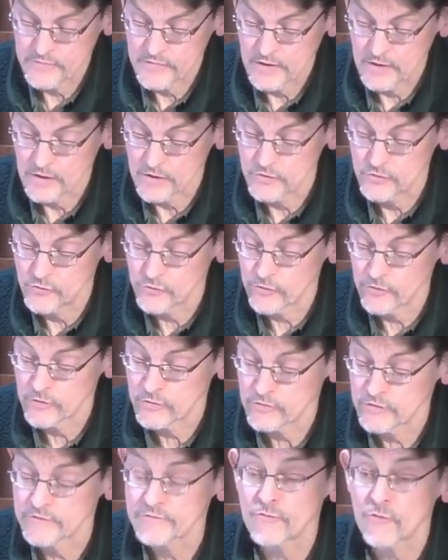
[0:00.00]
a
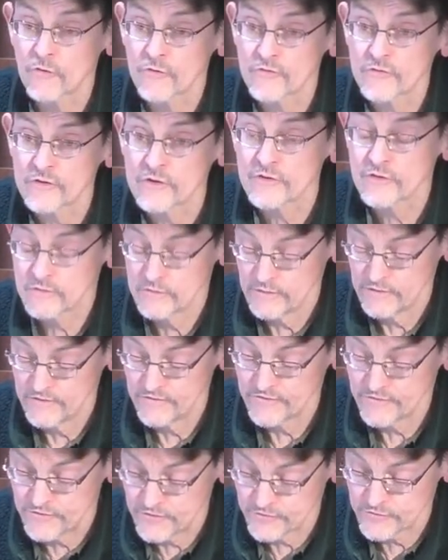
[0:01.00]
neurodivergent
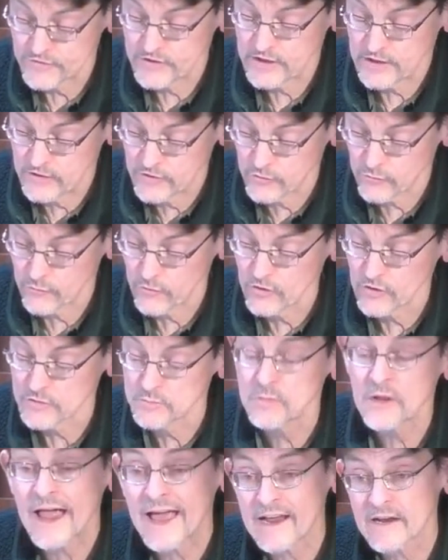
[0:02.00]

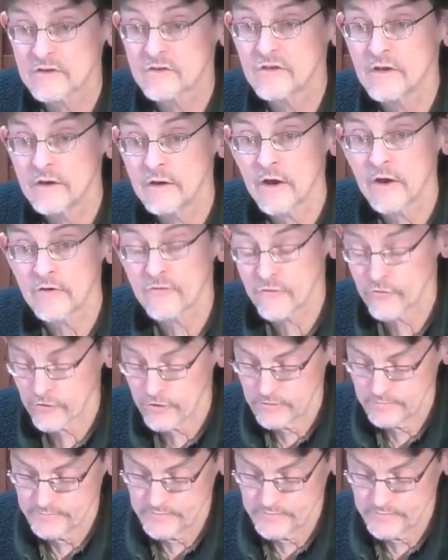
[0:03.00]
15-year-old black teenager